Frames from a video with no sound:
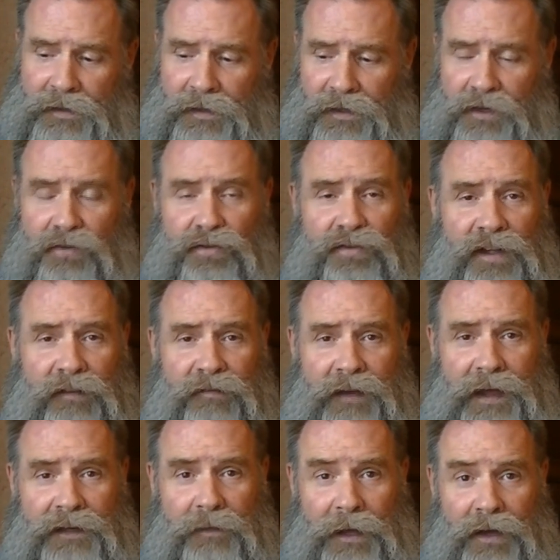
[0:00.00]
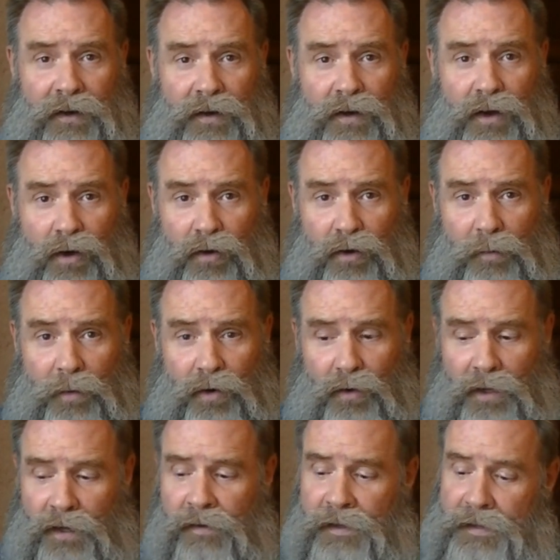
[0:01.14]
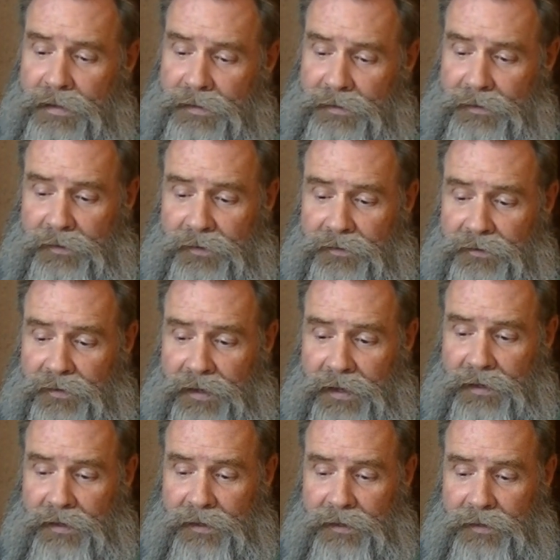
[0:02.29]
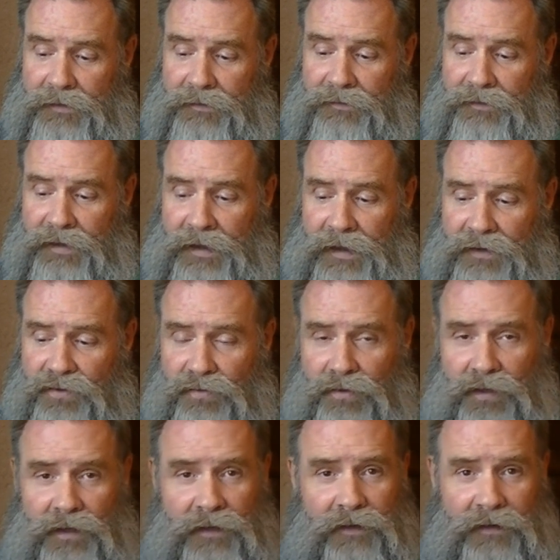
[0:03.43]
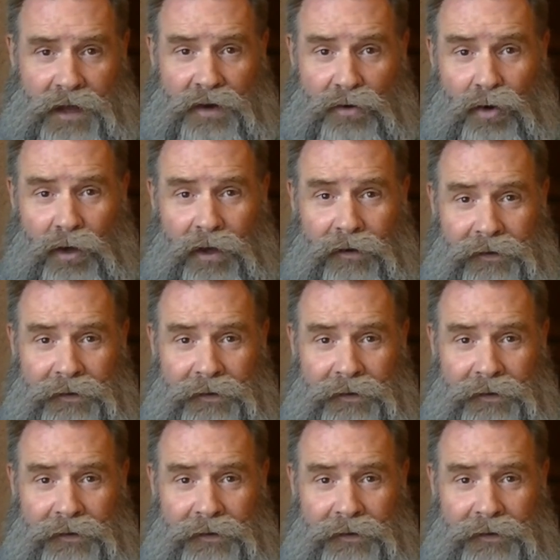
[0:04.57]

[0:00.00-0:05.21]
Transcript: An interesting fact about jojoba oil is that it is actually not an oil.